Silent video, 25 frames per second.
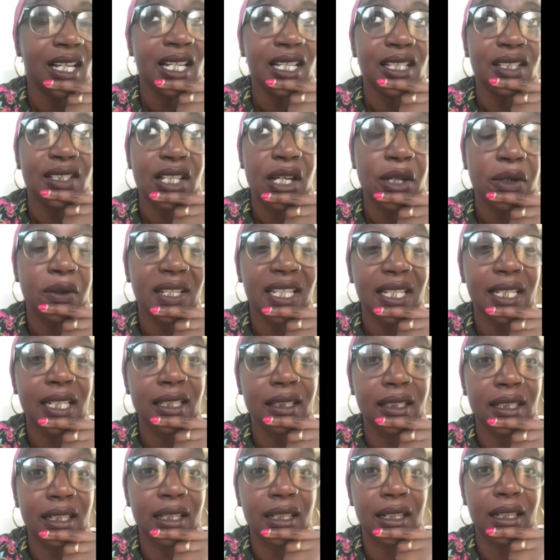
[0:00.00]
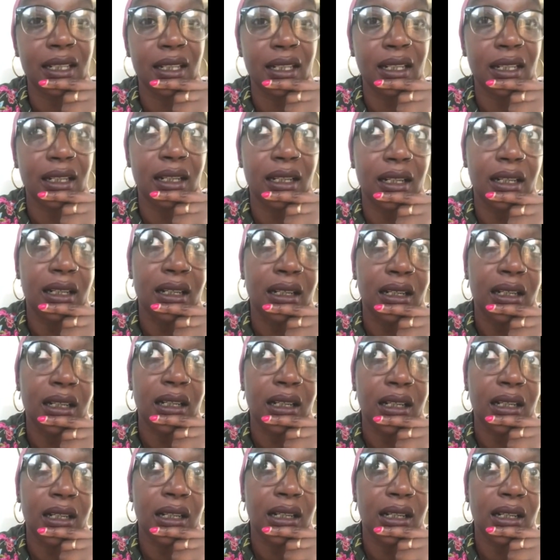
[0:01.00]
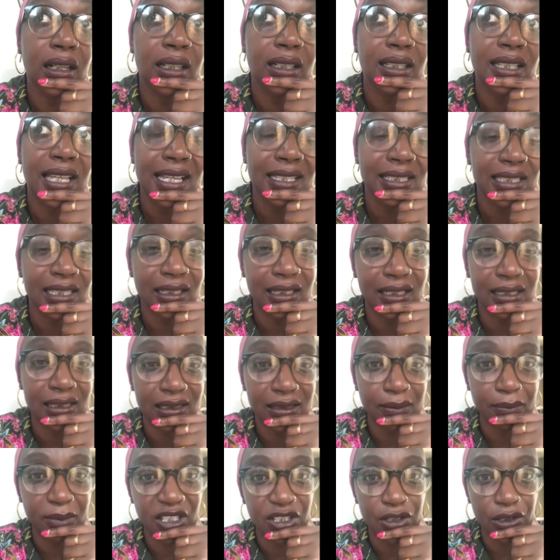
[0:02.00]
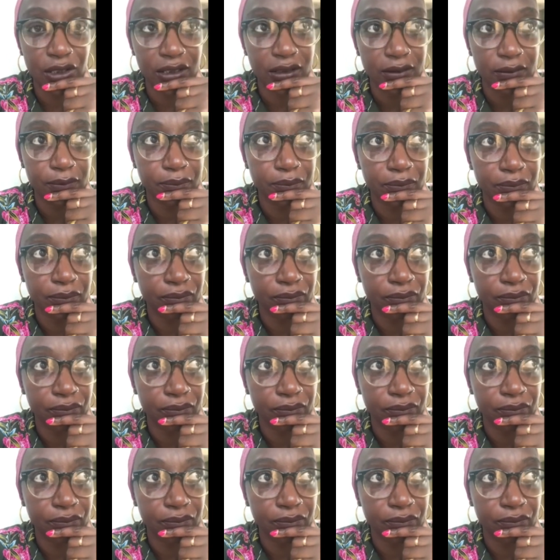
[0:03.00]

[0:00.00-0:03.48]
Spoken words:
So in getting this commission,